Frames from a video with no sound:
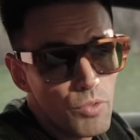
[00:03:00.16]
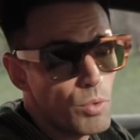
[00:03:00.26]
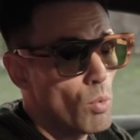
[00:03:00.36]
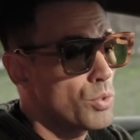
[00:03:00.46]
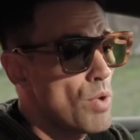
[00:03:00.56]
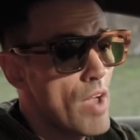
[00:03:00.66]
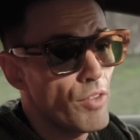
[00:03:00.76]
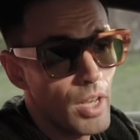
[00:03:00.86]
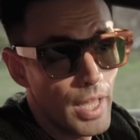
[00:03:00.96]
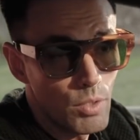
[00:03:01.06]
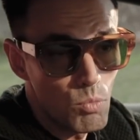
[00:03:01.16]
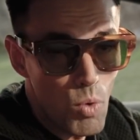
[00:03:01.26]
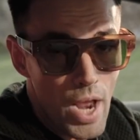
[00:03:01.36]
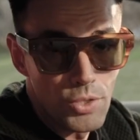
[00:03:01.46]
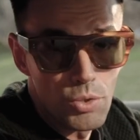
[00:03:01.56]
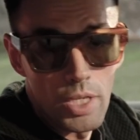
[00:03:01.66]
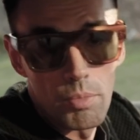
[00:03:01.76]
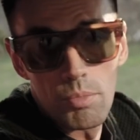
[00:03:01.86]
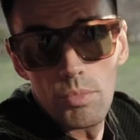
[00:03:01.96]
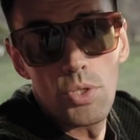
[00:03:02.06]
If you want to have it like red, you can
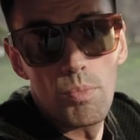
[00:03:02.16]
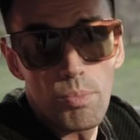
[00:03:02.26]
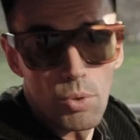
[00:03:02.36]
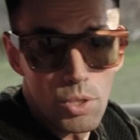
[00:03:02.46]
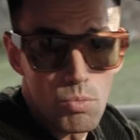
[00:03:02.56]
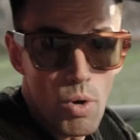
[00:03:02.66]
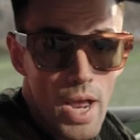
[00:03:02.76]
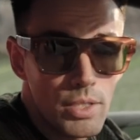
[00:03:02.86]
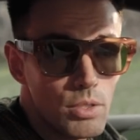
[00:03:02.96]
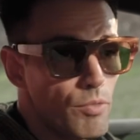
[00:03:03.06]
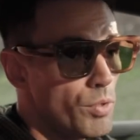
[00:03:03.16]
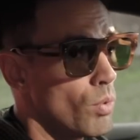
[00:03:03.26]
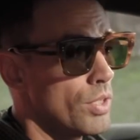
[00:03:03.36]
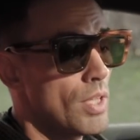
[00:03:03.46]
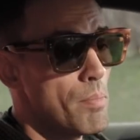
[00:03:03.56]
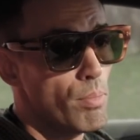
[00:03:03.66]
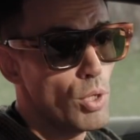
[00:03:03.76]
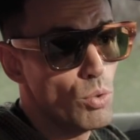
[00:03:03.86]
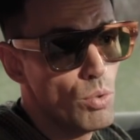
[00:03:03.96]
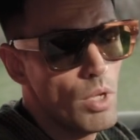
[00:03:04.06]
put it red. If you want them
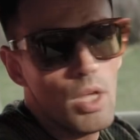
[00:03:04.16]
blue